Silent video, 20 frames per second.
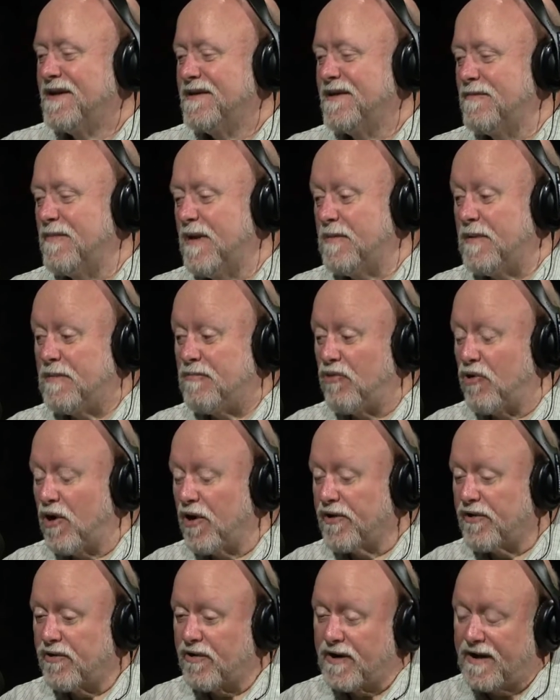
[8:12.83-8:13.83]
that may be
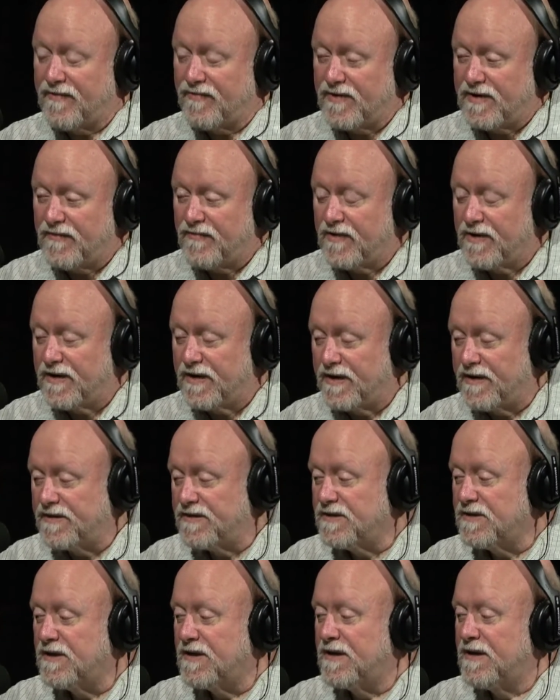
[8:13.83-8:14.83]
broader or have a different
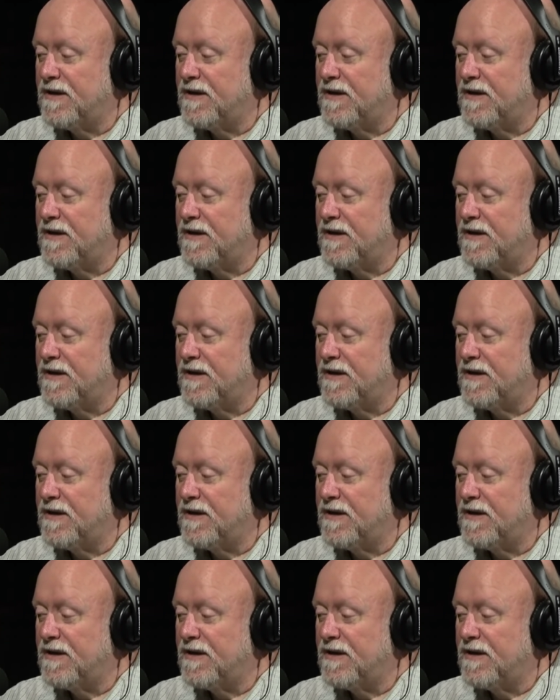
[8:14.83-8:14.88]
niche.